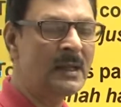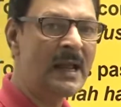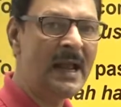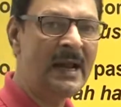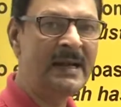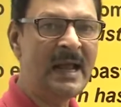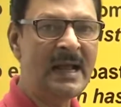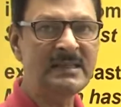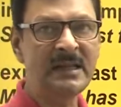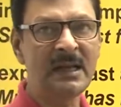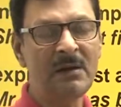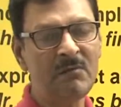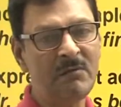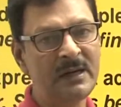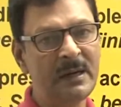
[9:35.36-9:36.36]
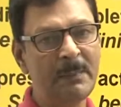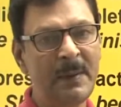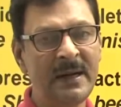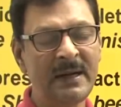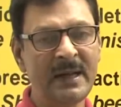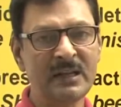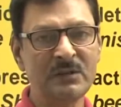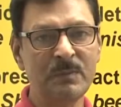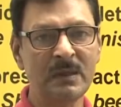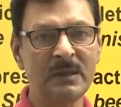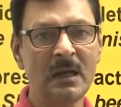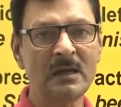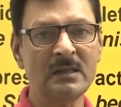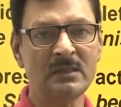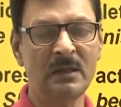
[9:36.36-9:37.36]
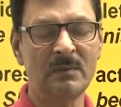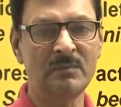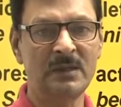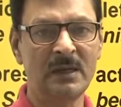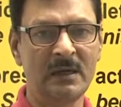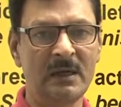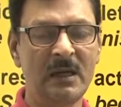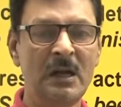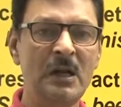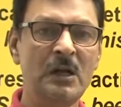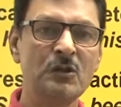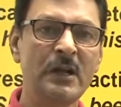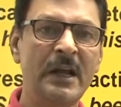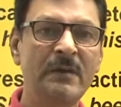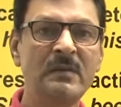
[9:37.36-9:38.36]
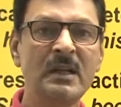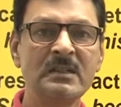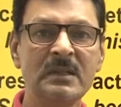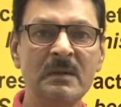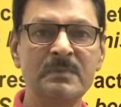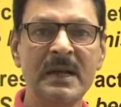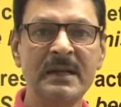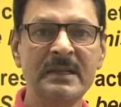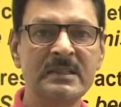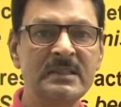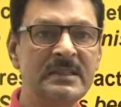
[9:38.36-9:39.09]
and has will depend as per the subject. So, if the subject is